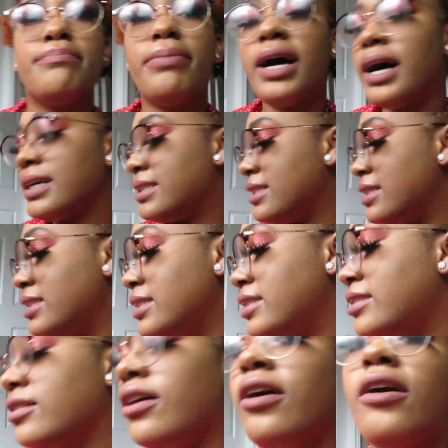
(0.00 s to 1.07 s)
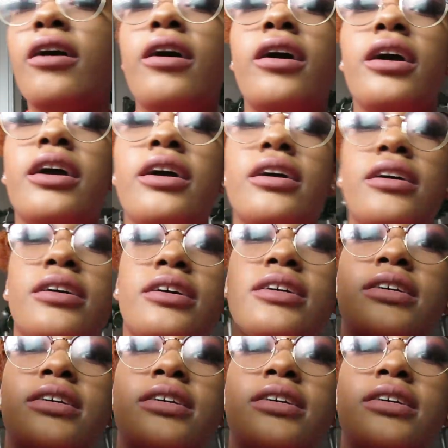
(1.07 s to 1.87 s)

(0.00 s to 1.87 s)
boxes are